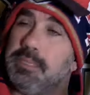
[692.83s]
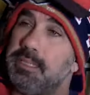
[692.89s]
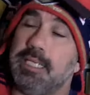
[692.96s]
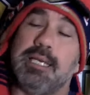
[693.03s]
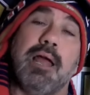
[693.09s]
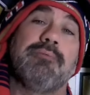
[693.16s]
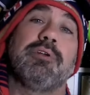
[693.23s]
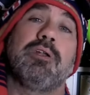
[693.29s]
you
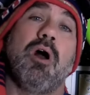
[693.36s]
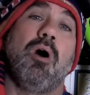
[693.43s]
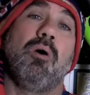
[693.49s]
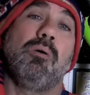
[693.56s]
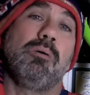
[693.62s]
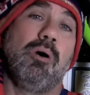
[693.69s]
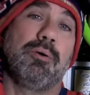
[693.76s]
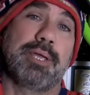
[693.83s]
never
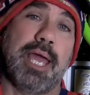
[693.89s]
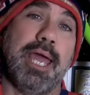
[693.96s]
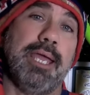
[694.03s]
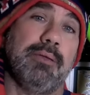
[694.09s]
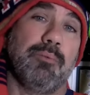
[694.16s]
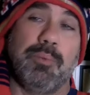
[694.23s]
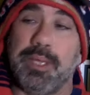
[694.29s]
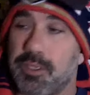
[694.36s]
know,
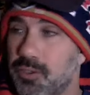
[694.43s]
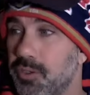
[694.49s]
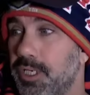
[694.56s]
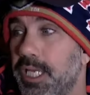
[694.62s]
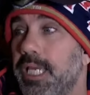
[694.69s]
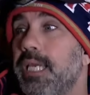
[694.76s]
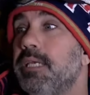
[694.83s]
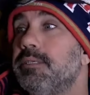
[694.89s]
okay? We could
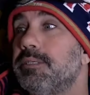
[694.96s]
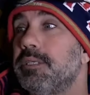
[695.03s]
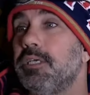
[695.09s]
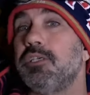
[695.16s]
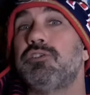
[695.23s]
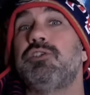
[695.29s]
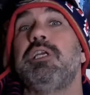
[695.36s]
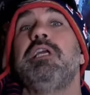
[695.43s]

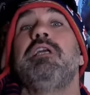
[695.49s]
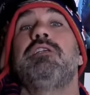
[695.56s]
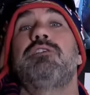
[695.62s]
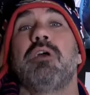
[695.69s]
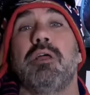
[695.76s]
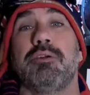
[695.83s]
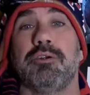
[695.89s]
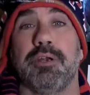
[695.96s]
easily see each
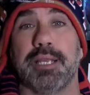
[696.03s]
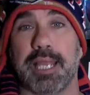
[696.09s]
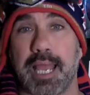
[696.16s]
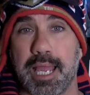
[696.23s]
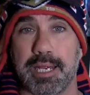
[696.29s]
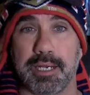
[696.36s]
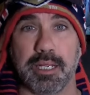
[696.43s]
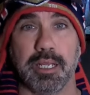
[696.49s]
other
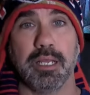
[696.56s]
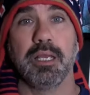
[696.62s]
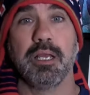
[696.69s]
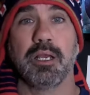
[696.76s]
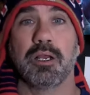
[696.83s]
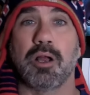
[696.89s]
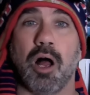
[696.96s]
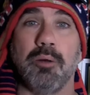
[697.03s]
again
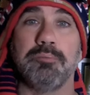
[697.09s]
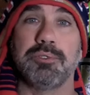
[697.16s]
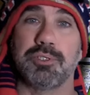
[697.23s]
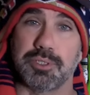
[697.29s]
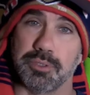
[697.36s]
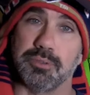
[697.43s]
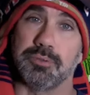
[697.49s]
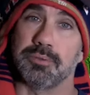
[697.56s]
come
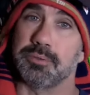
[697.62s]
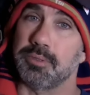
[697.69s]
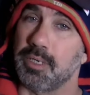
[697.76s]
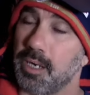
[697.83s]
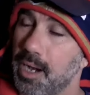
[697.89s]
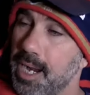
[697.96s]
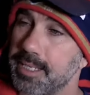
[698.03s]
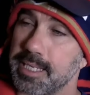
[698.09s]
June, all
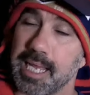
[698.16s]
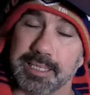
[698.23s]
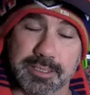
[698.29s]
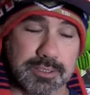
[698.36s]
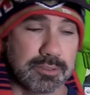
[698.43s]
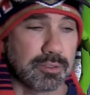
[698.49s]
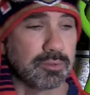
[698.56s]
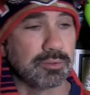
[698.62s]
right?
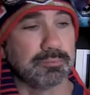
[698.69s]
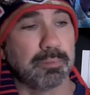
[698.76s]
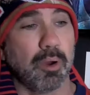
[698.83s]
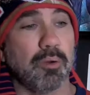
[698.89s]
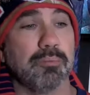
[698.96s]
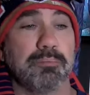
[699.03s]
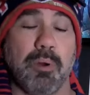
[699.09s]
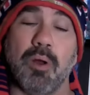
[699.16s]
That's
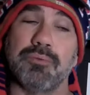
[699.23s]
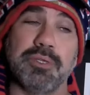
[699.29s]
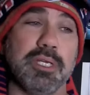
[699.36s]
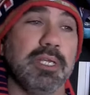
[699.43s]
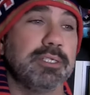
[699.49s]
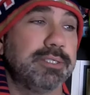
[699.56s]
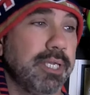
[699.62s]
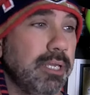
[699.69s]
both of
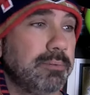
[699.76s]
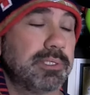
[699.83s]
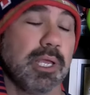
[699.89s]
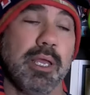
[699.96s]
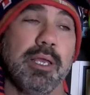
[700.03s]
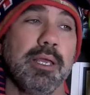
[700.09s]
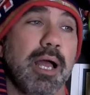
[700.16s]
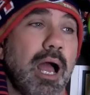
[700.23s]
these teams.
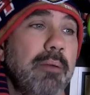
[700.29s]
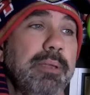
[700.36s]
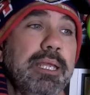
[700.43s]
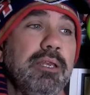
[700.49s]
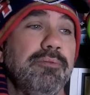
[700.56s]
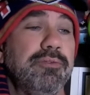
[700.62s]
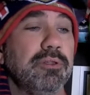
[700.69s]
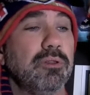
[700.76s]
I
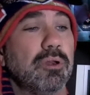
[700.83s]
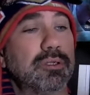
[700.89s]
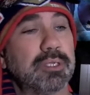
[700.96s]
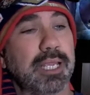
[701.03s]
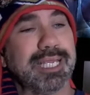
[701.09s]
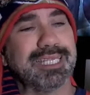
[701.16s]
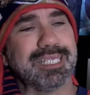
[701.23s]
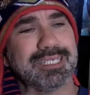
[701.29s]
mean, if you look
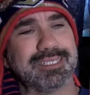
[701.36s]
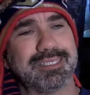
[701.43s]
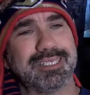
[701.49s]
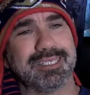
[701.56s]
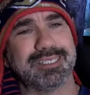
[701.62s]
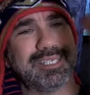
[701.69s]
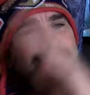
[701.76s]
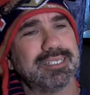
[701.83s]
in the
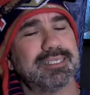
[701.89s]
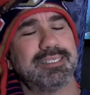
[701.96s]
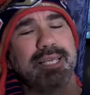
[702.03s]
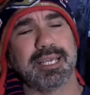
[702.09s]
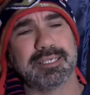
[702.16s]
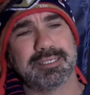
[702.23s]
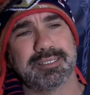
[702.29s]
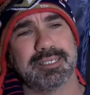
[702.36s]

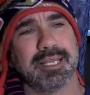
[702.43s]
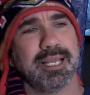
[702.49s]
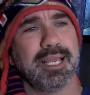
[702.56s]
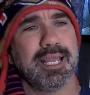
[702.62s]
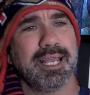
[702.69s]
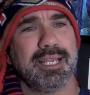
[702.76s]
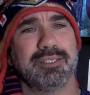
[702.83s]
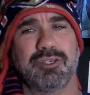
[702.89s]
statistics
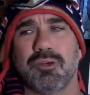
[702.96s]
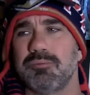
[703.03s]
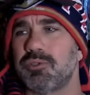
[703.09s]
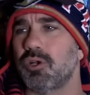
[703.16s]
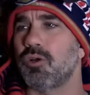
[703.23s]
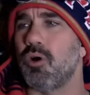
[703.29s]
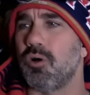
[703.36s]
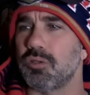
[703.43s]
in terms
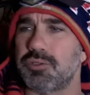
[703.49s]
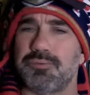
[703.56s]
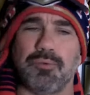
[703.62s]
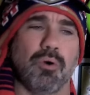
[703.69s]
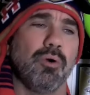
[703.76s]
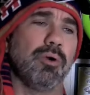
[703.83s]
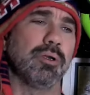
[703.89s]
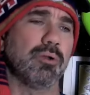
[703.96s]
of goals
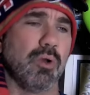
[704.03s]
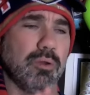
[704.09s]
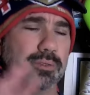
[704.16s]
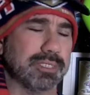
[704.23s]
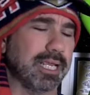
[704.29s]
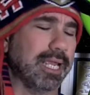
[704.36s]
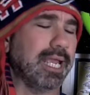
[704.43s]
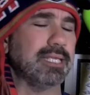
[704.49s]
for,
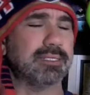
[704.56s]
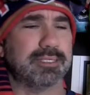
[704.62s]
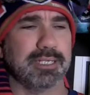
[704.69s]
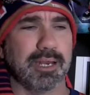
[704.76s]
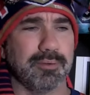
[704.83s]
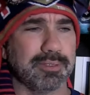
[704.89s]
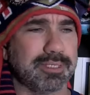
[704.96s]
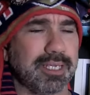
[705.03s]
goals against, and
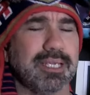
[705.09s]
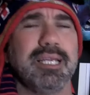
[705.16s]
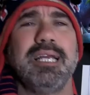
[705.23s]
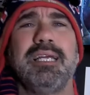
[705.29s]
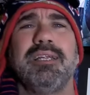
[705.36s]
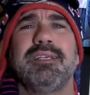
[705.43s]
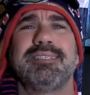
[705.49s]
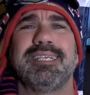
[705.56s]
everything,
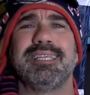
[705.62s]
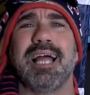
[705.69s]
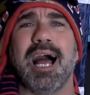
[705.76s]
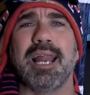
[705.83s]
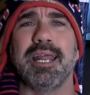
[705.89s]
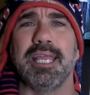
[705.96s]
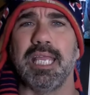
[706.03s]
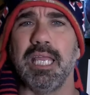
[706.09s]
there's a
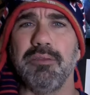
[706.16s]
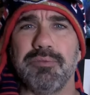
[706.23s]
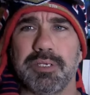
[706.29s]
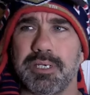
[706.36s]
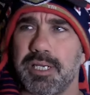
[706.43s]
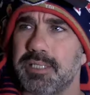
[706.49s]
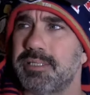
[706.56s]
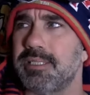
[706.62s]
lot of
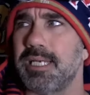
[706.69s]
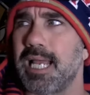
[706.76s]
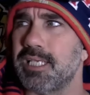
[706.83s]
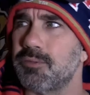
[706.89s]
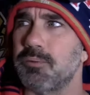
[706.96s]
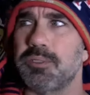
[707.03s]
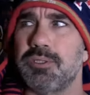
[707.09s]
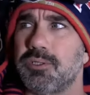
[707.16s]
evenness, and
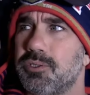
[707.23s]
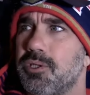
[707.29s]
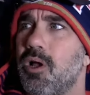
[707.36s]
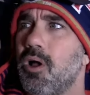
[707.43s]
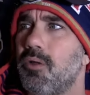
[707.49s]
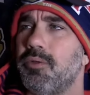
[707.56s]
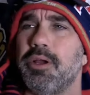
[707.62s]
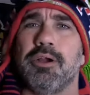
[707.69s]
that's what you
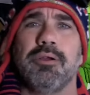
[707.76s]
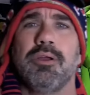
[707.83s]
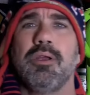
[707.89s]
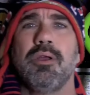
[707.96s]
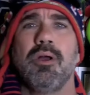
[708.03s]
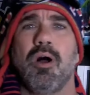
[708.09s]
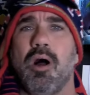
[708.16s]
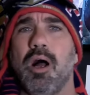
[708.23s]
saw there
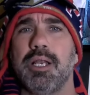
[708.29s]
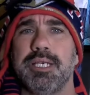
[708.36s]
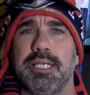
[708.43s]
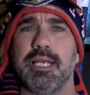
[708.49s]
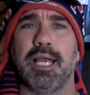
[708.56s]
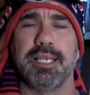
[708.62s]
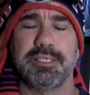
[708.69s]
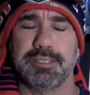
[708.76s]
on
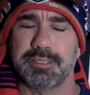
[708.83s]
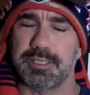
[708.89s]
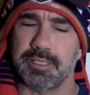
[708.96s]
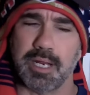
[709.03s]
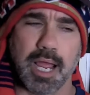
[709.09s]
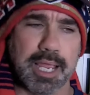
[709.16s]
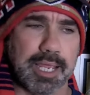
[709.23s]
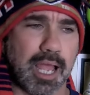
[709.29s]
the ice
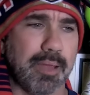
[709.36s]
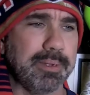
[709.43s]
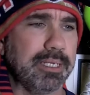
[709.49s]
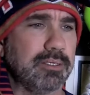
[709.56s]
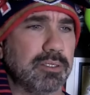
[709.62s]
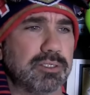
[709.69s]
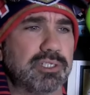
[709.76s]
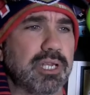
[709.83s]
tonight. I
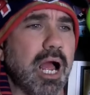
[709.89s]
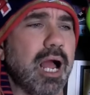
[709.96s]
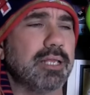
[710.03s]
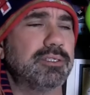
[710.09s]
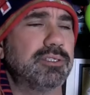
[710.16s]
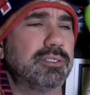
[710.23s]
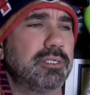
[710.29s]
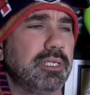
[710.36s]
mean, the
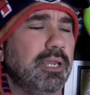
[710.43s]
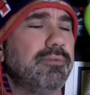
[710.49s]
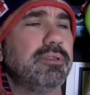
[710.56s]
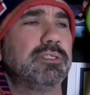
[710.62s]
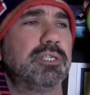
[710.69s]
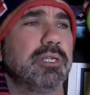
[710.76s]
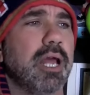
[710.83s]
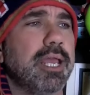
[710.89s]
shots, even
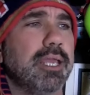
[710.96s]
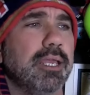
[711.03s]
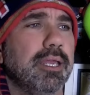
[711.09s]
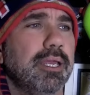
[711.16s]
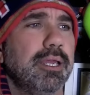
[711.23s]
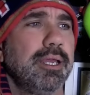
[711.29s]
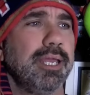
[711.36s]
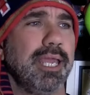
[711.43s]
tonight,
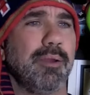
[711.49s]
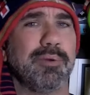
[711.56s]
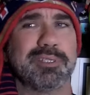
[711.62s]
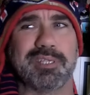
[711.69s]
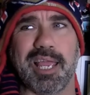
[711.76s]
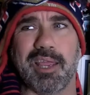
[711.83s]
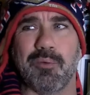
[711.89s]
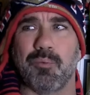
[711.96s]
it was
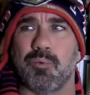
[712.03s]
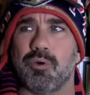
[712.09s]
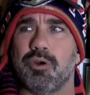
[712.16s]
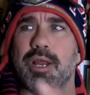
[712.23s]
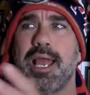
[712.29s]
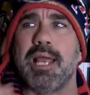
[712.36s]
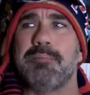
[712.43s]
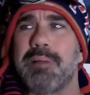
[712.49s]
like, we're
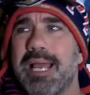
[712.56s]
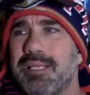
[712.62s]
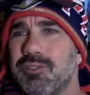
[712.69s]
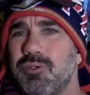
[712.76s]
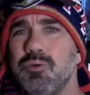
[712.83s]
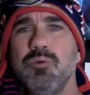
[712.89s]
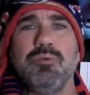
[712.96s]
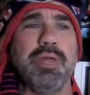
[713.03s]
ahead by
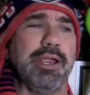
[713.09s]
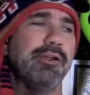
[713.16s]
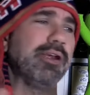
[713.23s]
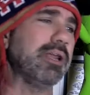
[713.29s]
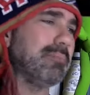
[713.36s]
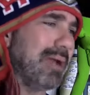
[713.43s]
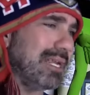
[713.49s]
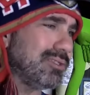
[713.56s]
two, they're
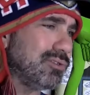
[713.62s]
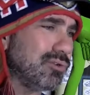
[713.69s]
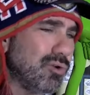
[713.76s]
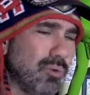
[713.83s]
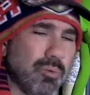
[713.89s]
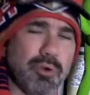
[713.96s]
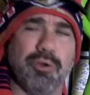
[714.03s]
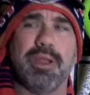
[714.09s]
ahead by two,
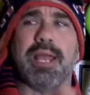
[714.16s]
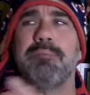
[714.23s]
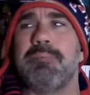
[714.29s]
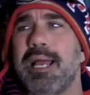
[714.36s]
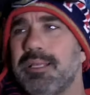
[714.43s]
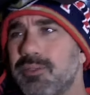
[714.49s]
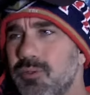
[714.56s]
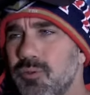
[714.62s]
we're ahead
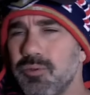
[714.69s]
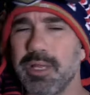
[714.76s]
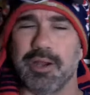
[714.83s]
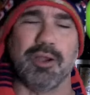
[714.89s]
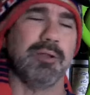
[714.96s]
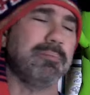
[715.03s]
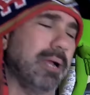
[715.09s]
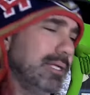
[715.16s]
by two,
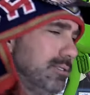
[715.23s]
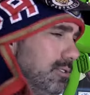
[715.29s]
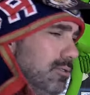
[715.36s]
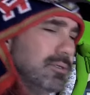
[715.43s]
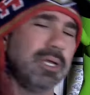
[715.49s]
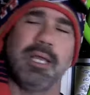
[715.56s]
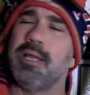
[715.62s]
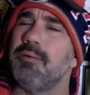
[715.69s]
they're ahead by
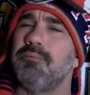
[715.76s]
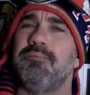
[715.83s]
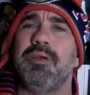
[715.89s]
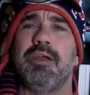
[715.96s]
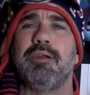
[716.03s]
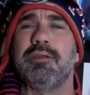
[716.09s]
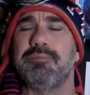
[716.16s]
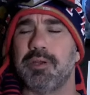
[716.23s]
two.
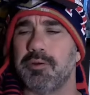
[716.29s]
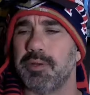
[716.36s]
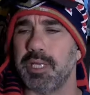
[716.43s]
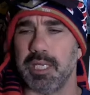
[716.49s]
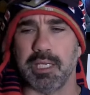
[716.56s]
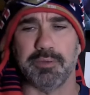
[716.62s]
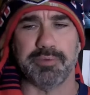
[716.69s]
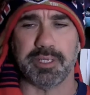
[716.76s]
Very, very
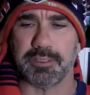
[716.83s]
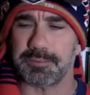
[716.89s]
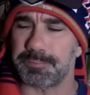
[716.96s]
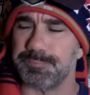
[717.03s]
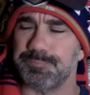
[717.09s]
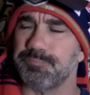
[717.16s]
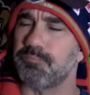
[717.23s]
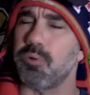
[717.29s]

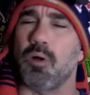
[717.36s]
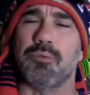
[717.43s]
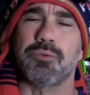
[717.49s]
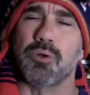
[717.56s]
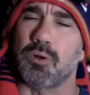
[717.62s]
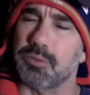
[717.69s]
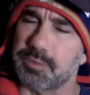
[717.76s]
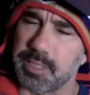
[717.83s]
even. Both
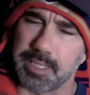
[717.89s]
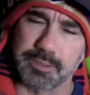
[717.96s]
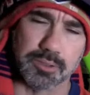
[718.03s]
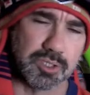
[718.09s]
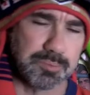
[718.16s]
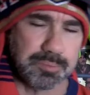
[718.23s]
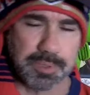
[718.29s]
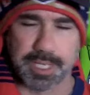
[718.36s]

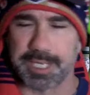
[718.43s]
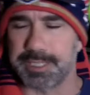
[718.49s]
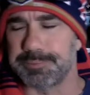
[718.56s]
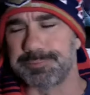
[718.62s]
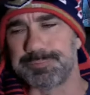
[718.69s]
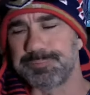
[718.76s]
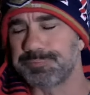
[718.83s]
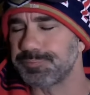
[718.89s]
goaltenders
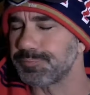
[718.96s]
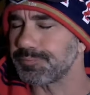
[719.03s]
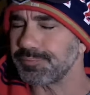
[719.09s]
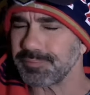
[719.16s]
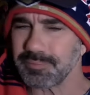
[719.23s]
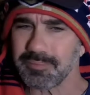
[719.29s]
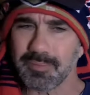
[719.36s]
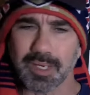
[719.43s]
played
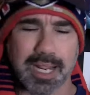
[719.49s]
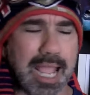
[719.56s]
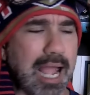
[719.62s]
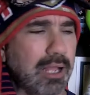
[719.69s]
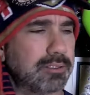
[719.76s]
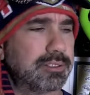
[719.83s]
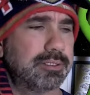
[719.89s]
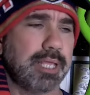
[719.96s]

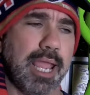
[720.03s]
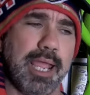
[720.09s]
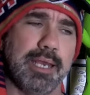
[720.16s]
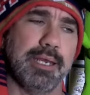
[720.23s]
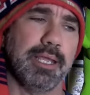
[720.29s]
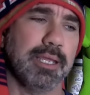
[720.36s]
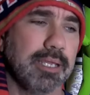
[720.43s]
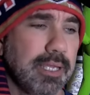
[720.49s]

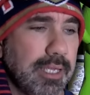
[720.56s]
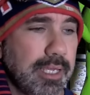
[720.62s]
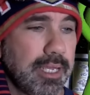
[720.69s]
outstanding.